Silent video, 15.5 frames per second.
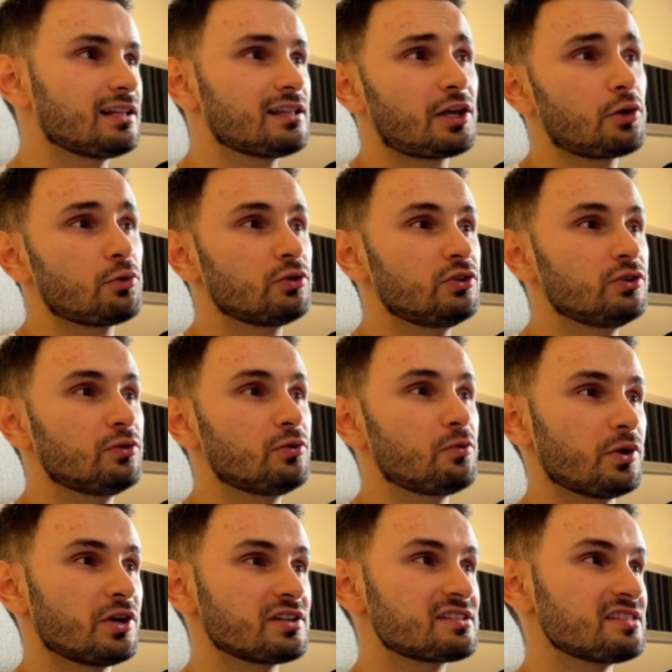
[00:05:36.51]
like you would do
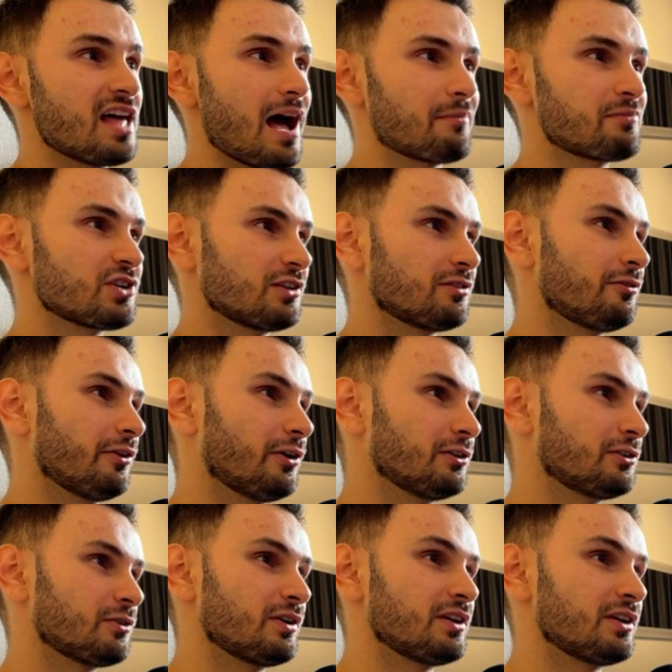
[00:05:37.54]
with a Snapchat filter,